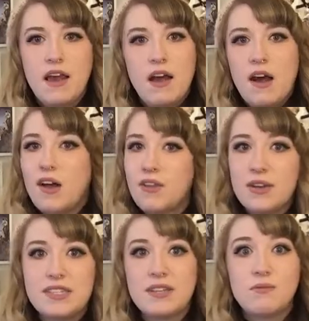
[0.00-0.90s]
Although I
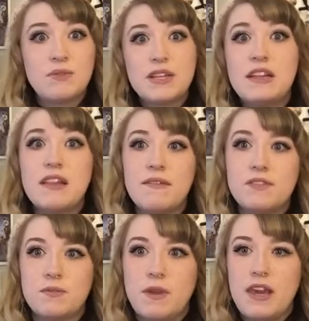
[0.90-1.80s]
still really love
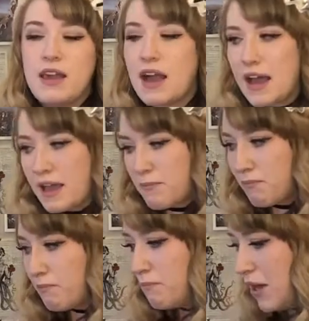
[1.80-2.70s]
sweet, I
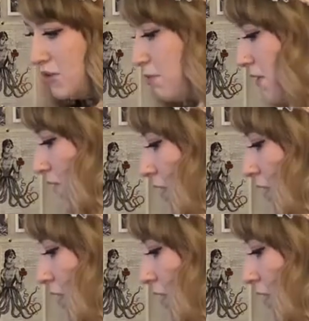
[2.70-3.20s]
much prefer to